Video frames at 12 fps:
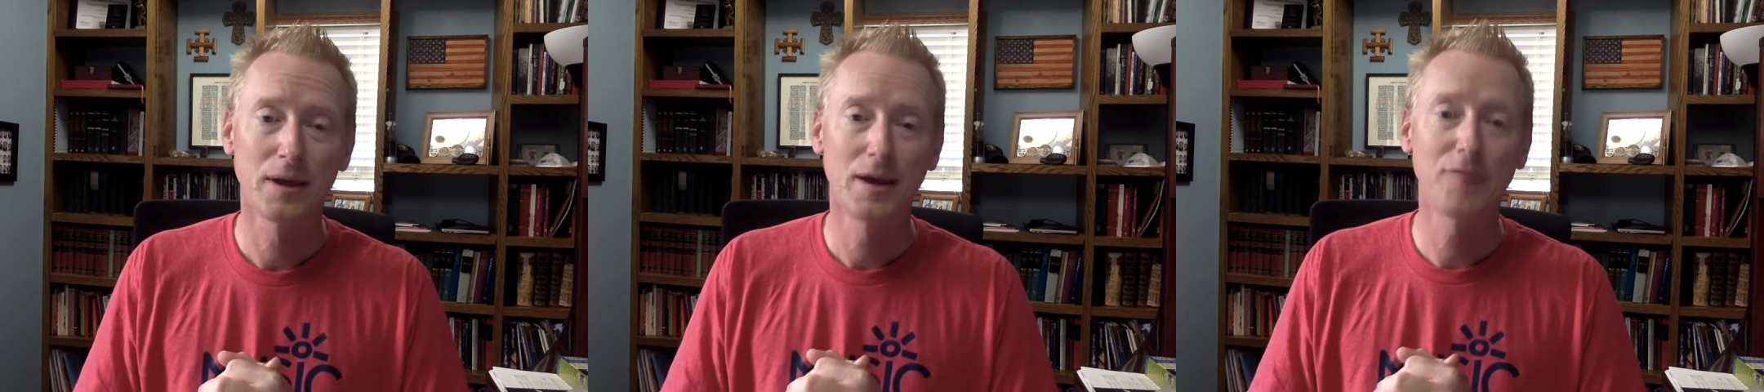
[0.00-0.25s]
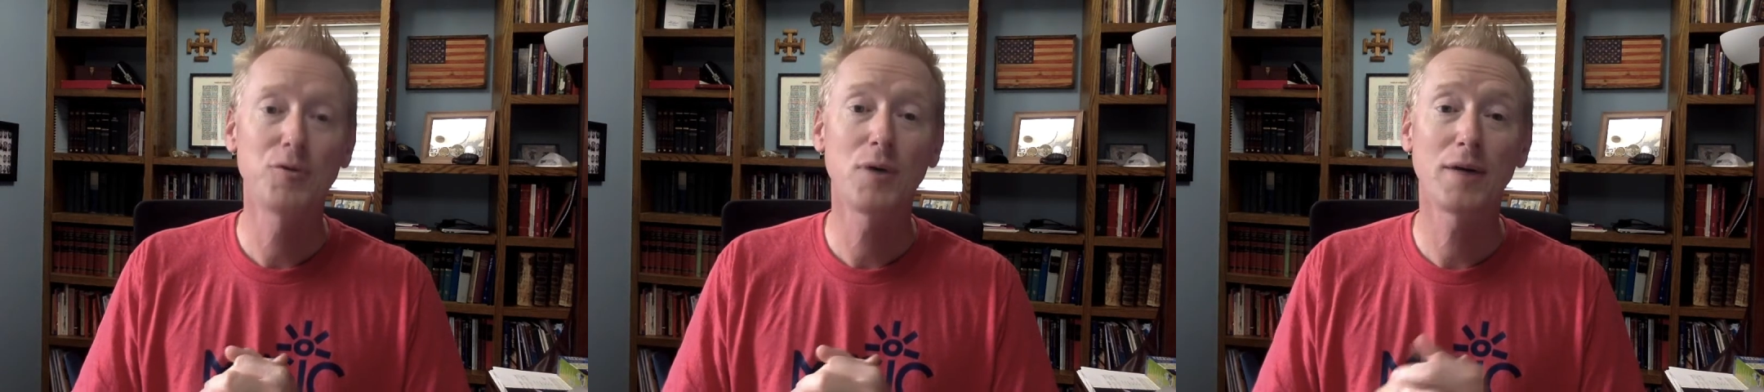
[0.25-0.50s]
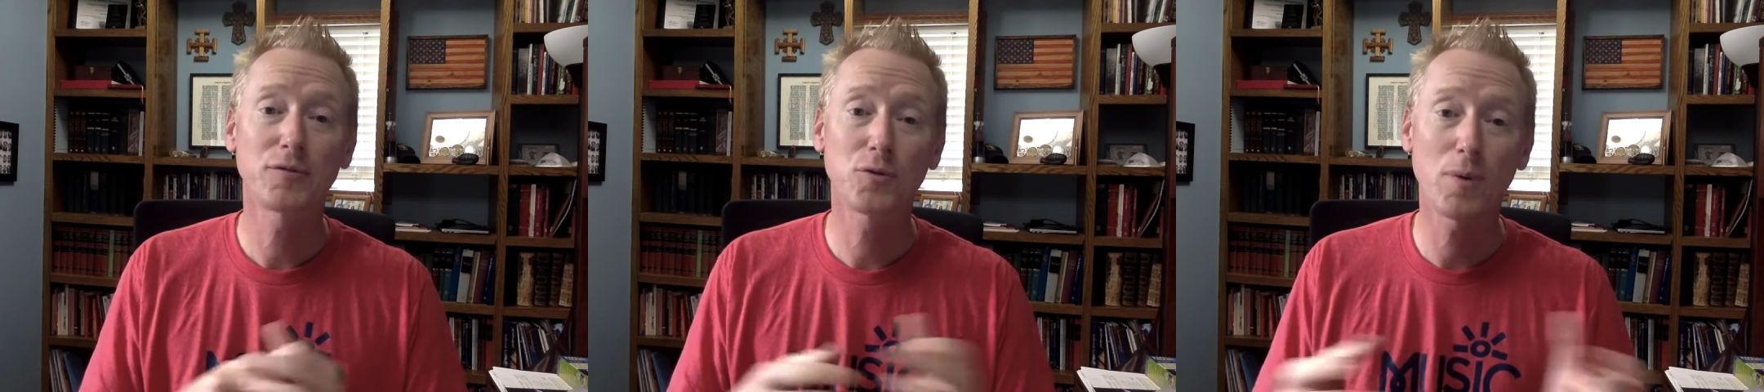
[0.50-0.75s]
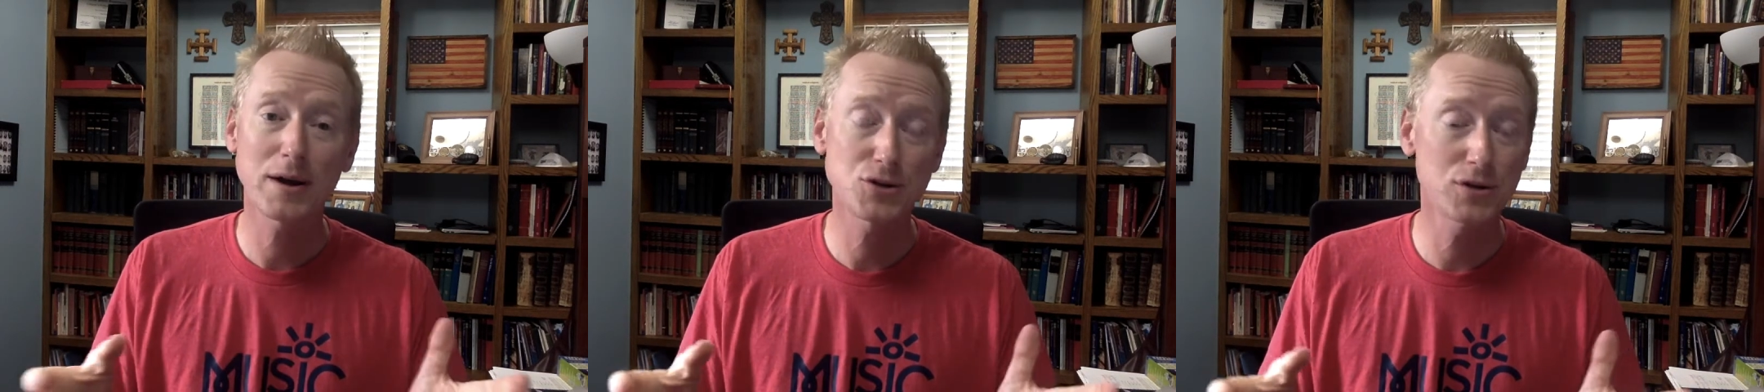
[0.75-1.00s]
If you have
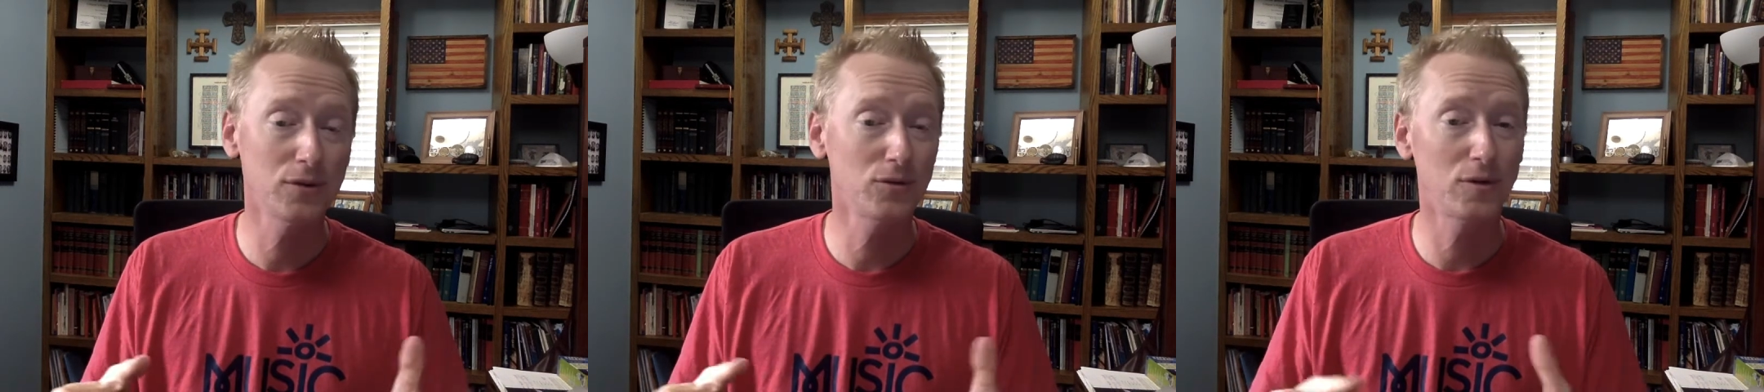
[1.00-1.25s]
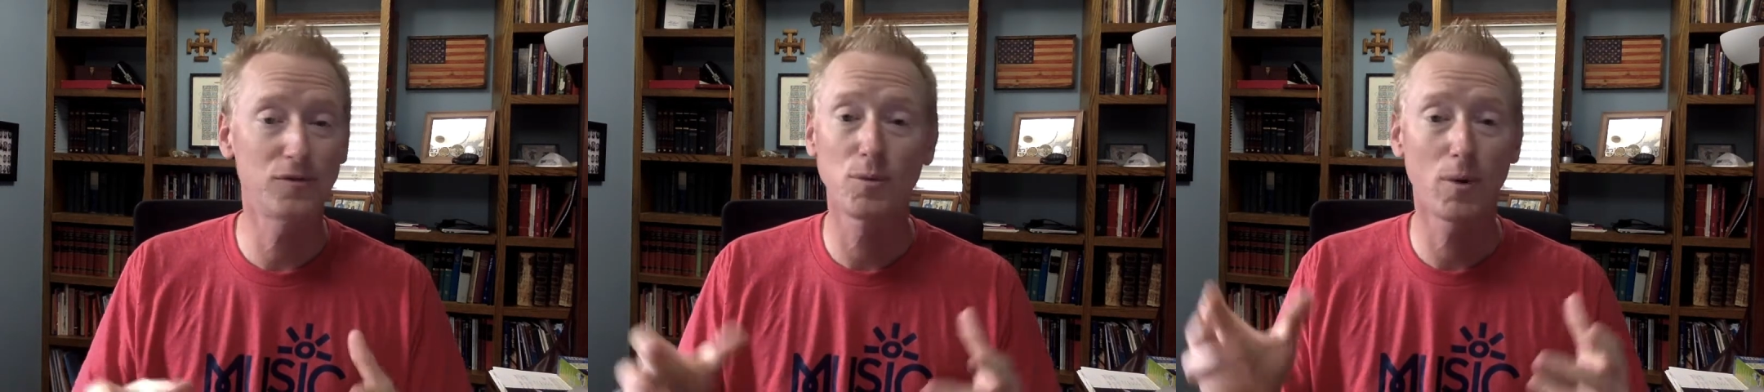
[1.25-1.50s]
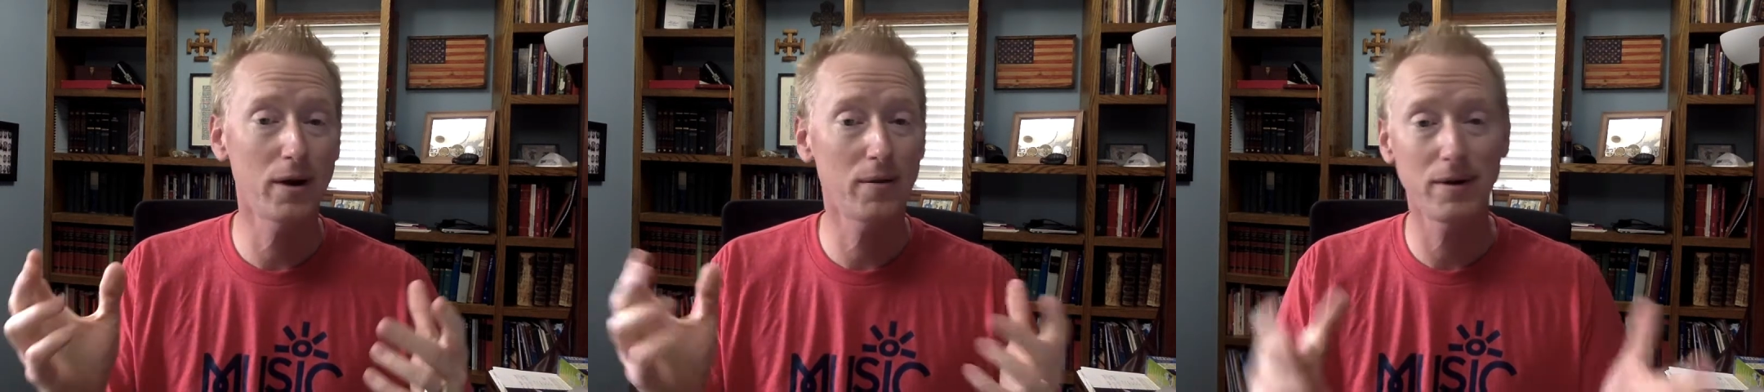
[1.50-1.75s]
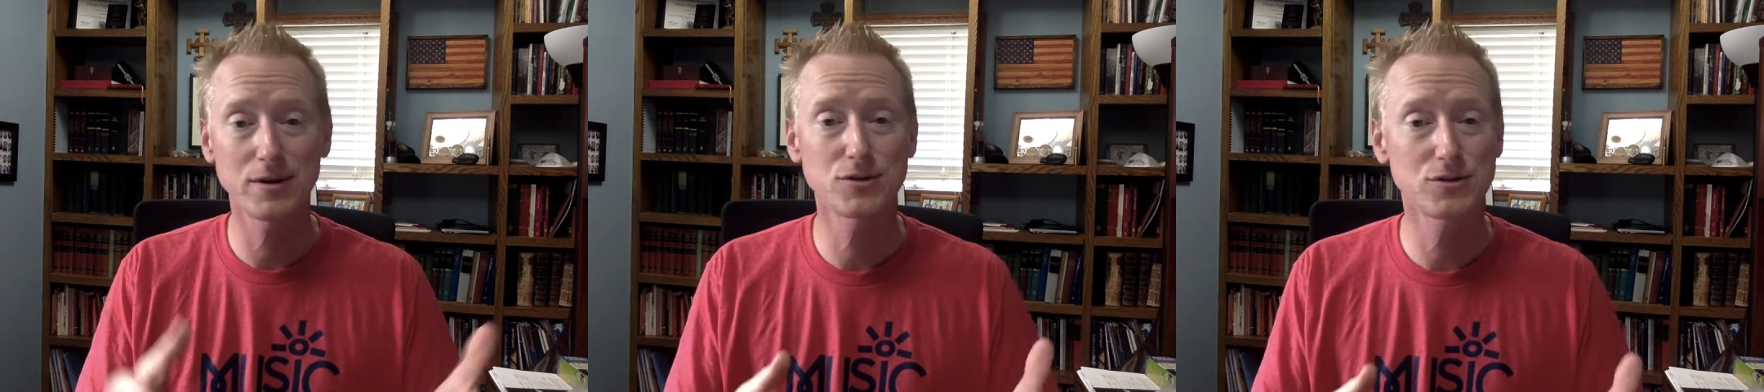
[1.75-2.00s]
questions or if you want to
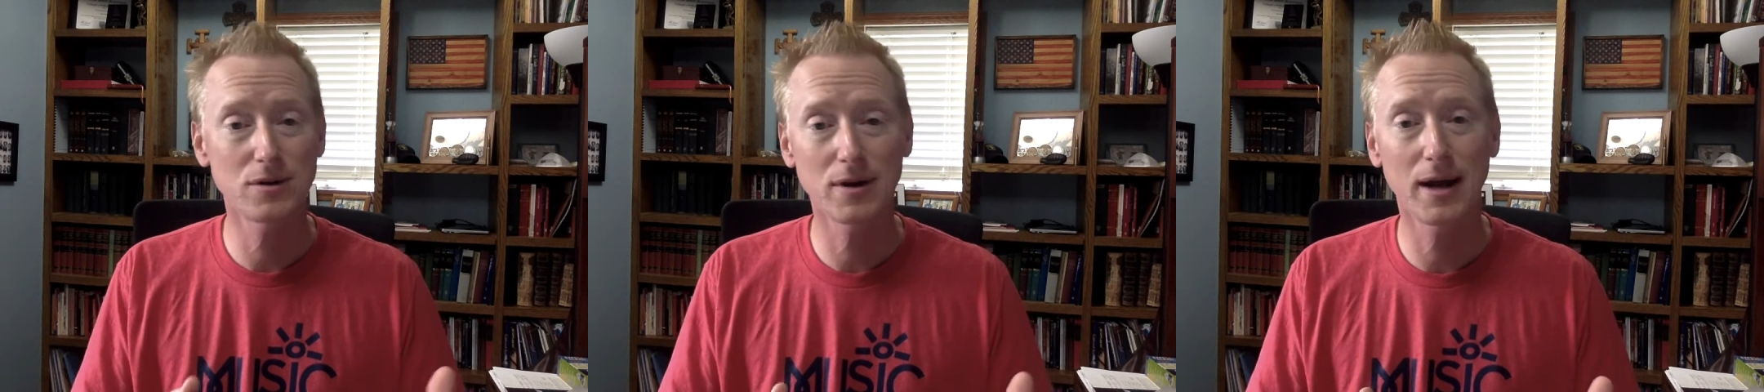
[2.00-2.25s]
register